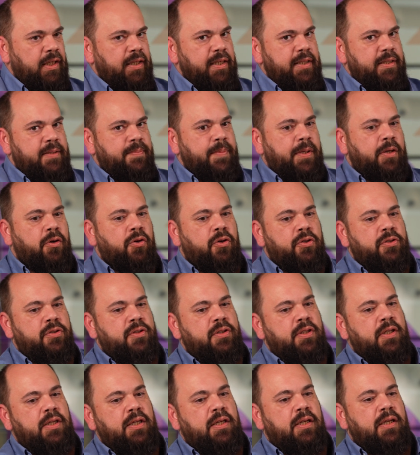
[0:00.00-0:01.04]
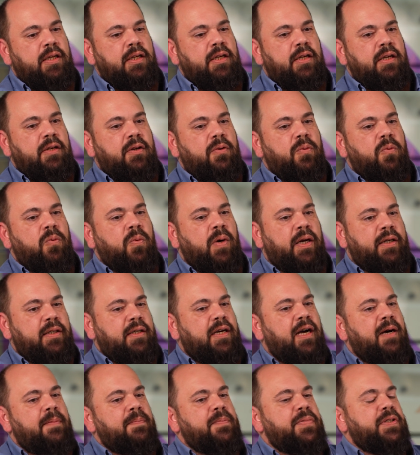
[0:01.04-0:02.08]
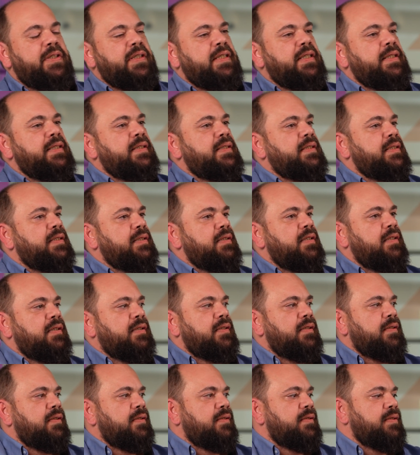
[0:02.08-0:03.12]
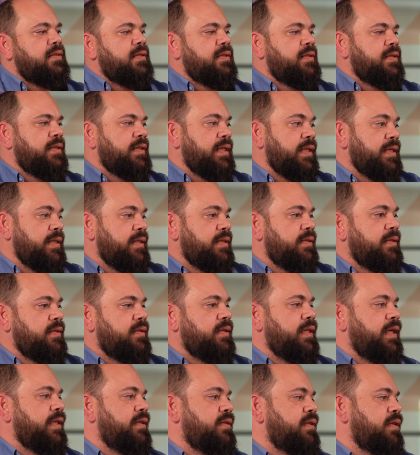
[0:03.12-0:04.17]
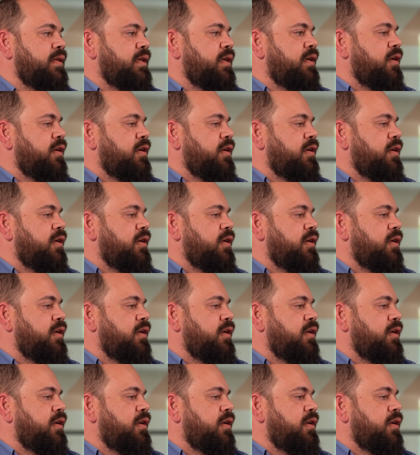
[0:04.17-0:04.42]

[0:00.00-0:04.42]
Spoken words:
It's because one company sees that,